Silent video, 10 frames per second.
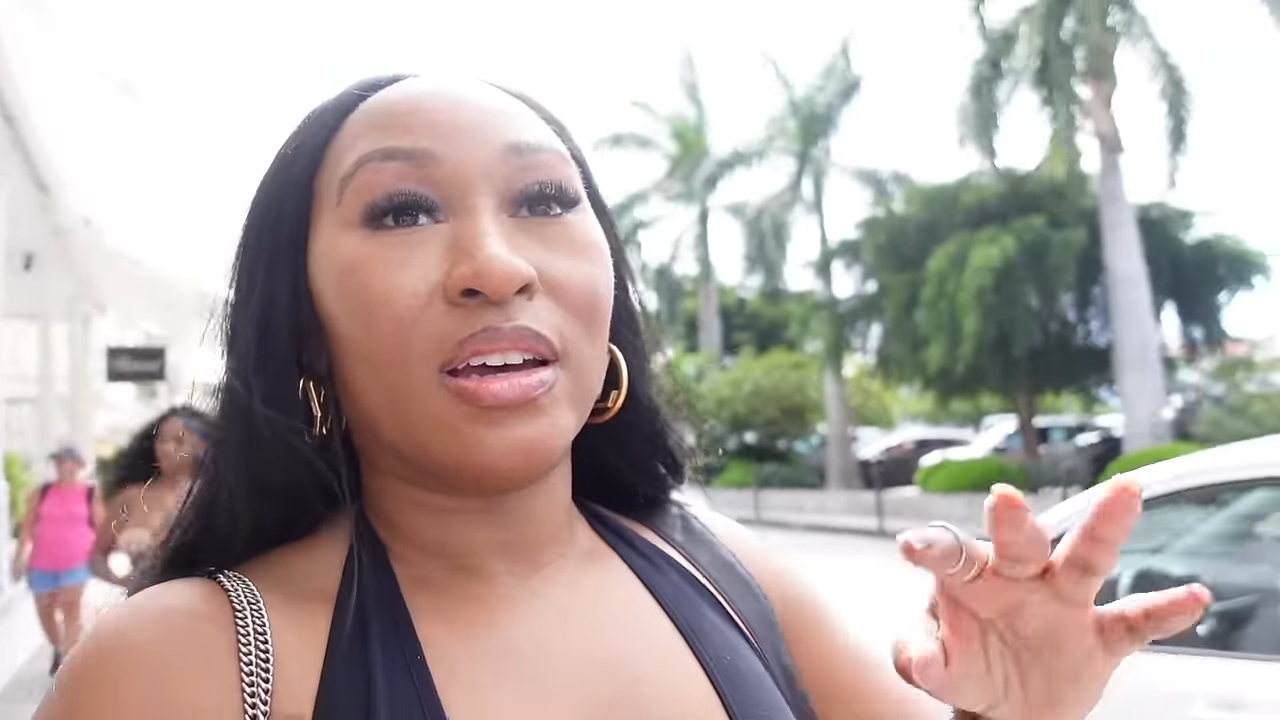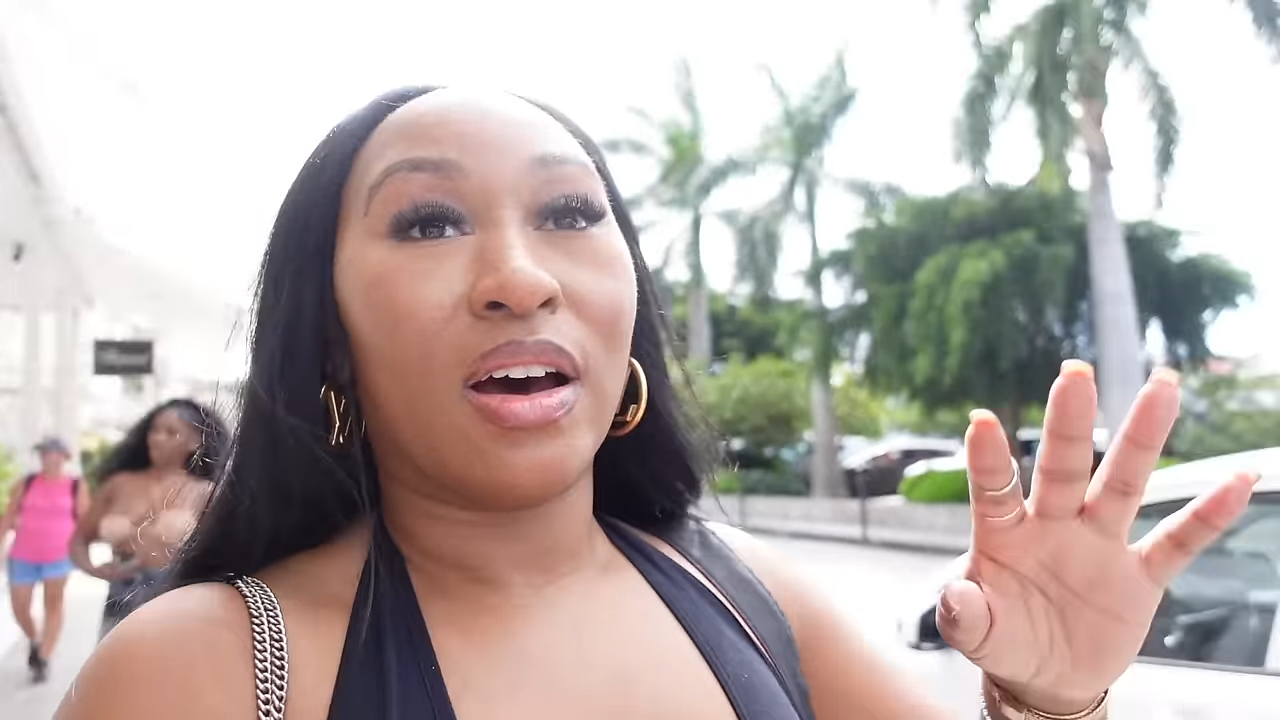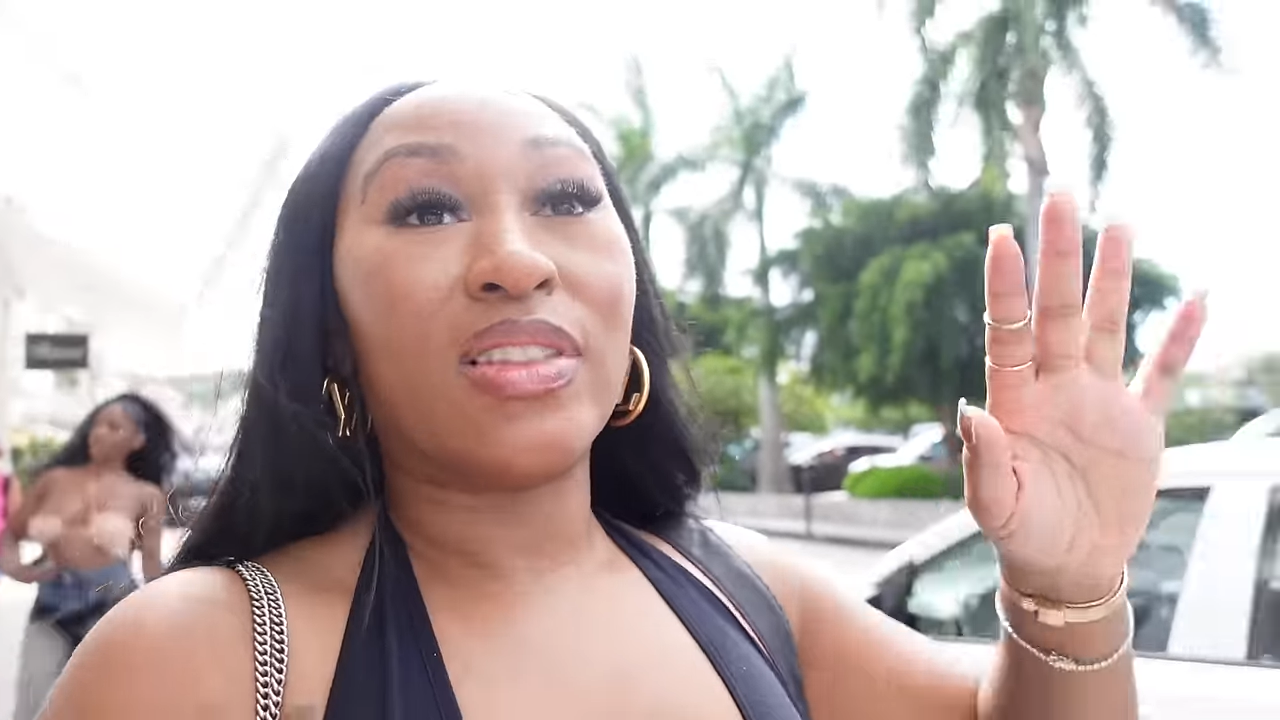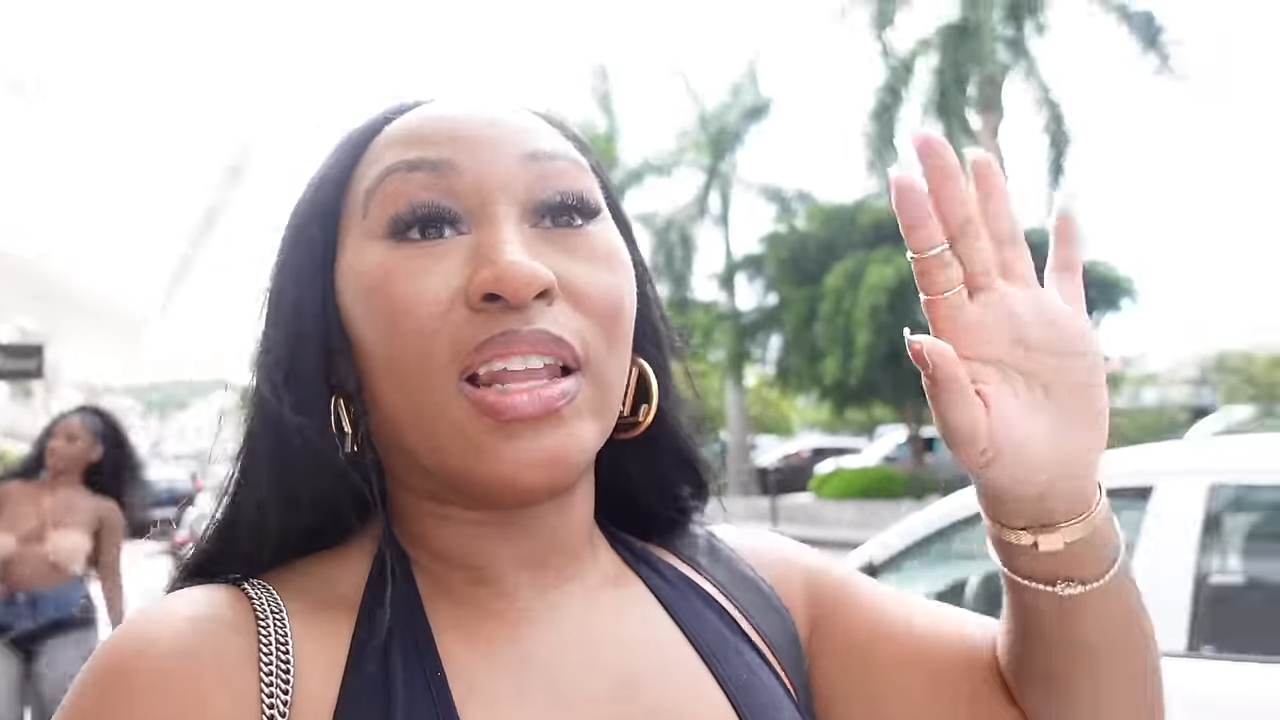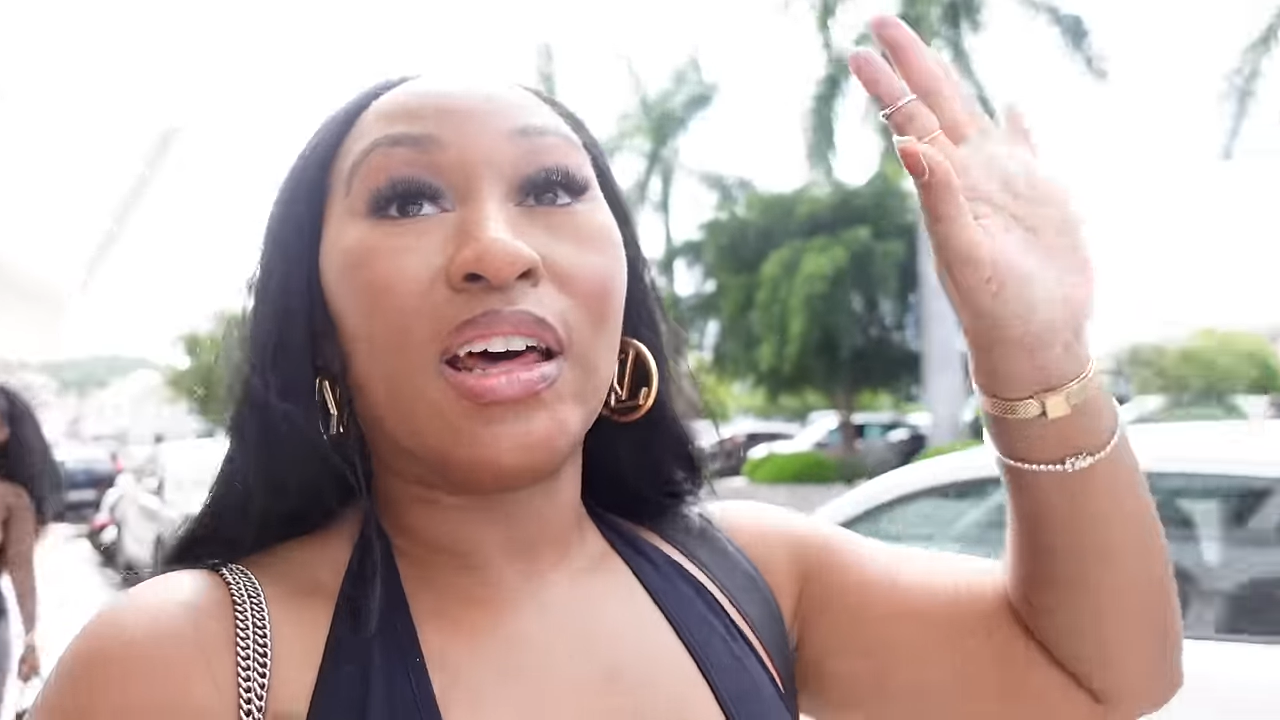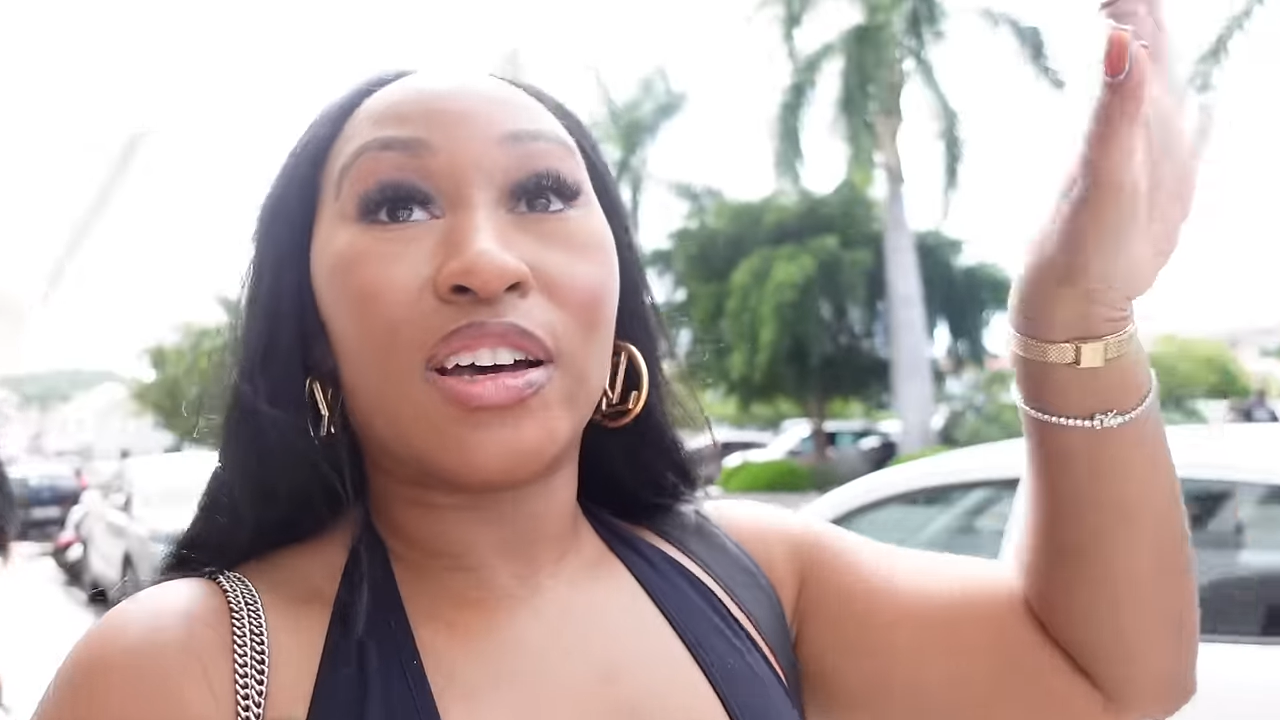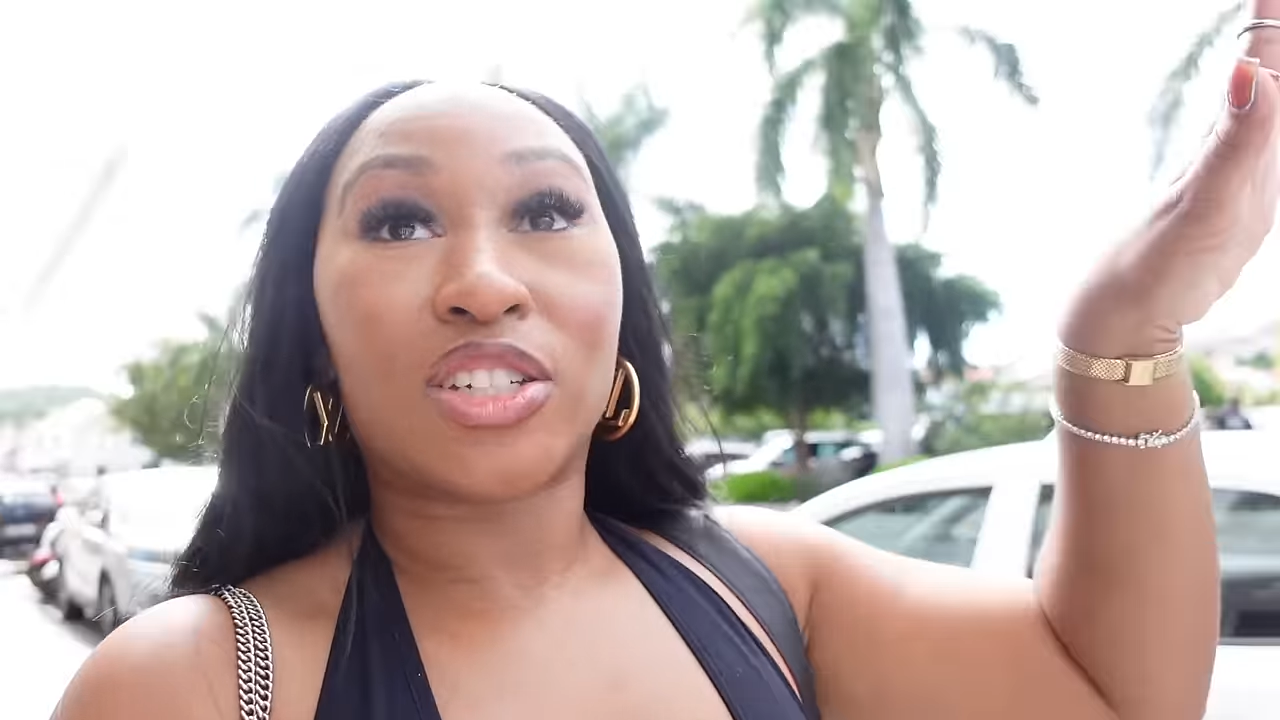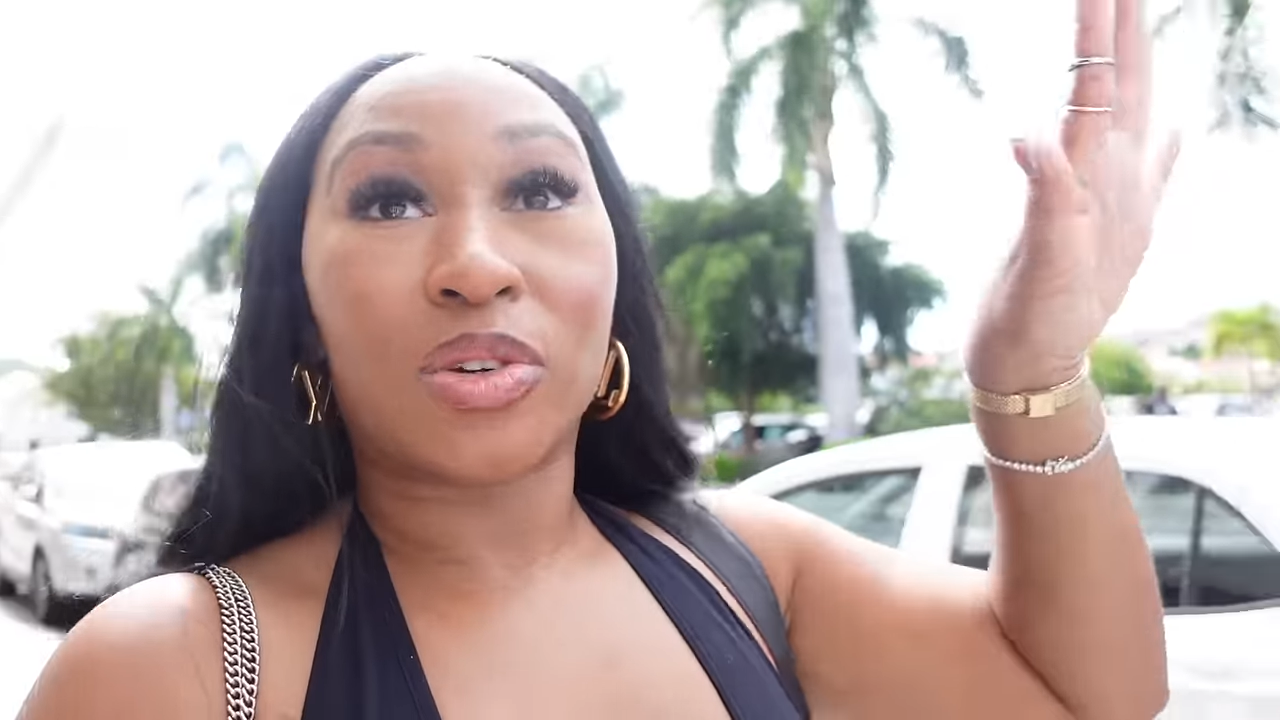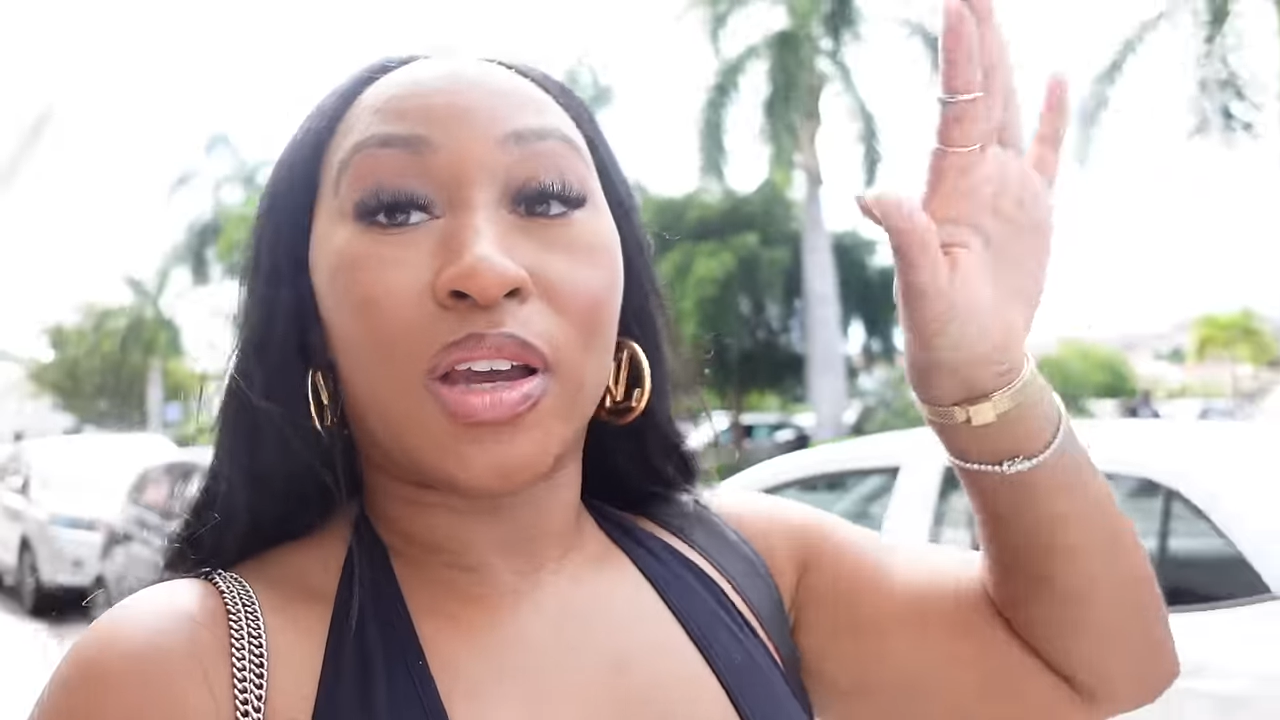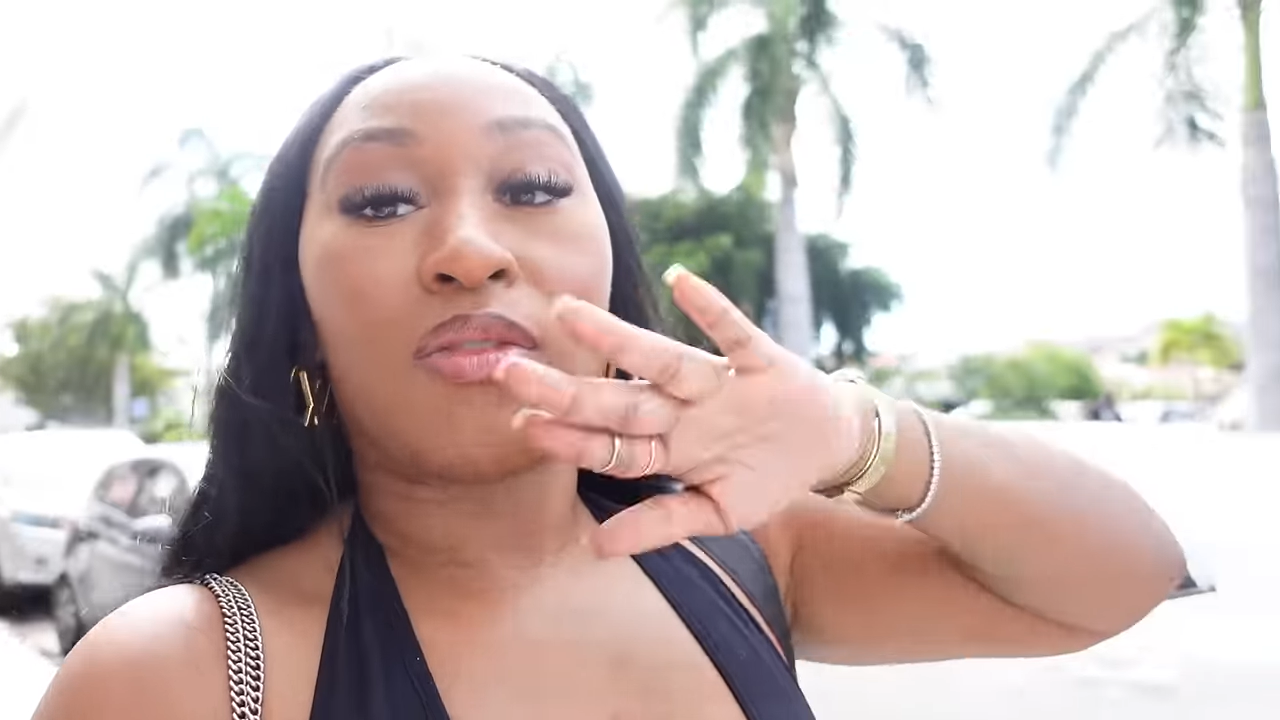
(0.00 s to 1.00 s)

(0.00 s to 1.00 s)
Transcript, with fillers: of the luxury